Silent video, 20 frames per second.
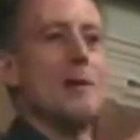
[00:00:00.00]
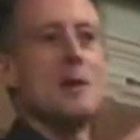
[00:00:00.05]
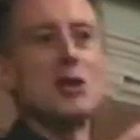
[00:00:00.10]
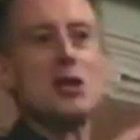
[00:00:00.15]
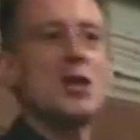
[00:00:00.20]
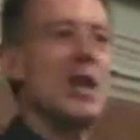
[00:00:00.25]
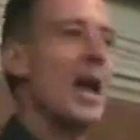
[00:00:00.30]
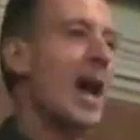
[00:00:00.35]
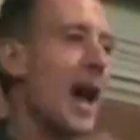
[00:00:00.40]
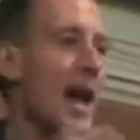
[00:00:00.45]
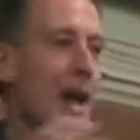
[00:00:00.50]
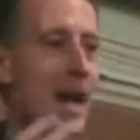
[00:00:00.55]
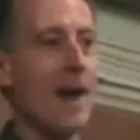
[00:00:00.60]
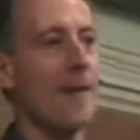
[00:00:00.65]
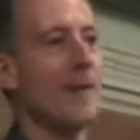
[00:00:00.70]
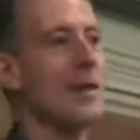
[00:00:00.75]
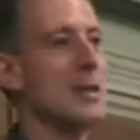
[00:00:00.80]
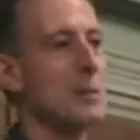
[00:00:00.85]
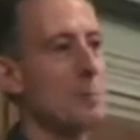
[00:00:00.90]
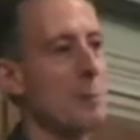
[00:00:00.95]
shared
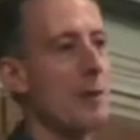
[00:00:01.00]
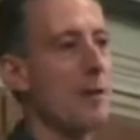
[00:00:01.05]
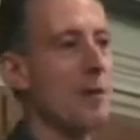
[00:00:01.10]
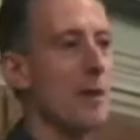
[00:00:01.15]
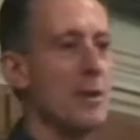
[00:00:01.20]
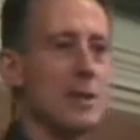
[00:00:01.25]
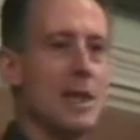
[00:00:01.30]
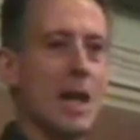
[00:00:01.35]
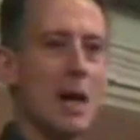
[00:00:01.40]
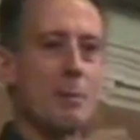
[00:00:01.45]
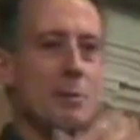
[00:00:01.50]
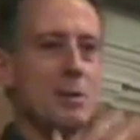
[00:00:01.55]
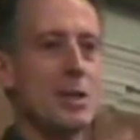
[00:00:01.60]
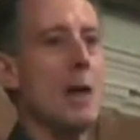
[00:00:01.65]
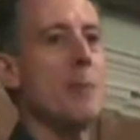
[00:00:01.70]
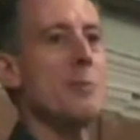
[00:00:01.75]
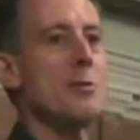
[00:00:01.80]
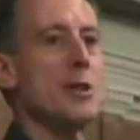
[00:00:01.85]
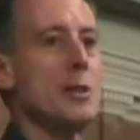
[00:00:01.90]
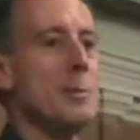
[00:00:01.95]
our experience and our
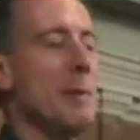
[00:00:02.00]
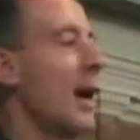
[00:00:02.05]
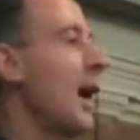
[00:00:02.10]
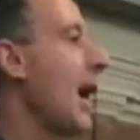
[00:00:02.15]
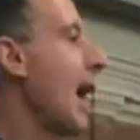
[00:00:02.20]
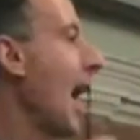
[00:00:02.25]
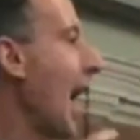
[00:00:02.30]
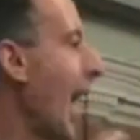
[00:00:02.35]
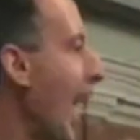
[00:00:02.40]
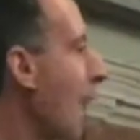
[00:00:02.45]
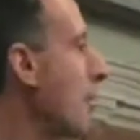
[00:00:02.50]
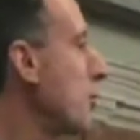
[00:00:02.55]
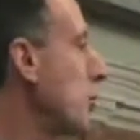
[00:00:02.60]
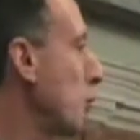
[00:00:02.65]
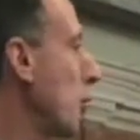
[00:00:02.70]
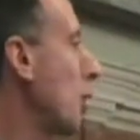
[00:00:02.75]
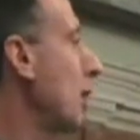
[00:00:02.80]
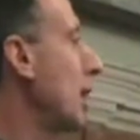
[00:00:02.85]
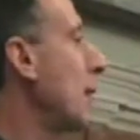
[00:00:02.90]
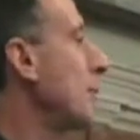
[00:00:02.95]
perceptions about how
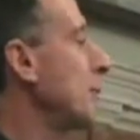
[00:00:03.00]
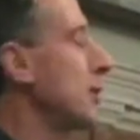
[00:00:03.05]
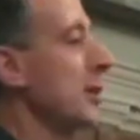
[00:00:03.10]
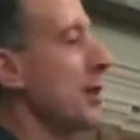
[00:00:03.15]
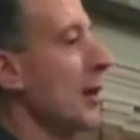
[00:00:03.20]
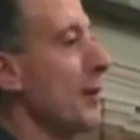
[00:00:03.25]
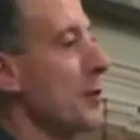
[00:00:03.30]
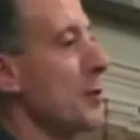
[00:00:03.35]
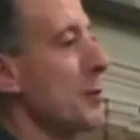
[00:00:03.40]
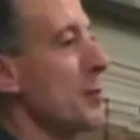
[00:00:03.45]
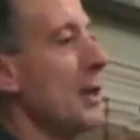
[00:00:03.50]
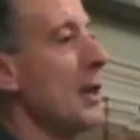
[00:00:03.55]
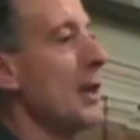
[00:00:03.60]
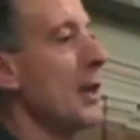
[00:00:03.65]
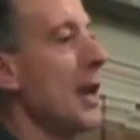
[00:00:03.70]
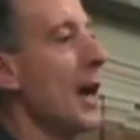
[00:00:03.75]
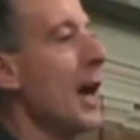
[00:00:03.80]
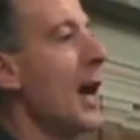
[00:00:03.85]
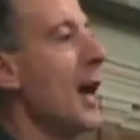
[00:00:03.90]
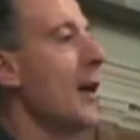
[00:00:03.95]
you could come to terms with
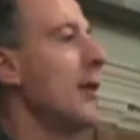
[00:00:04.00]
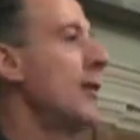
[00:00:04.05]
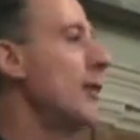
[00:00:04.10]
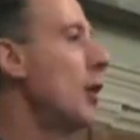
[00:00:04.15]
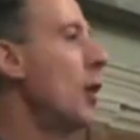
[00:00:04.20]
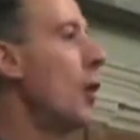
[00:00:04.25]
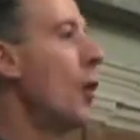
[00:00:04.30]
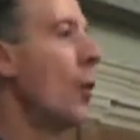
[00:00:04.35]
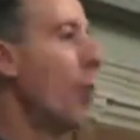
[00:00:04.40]
being gay,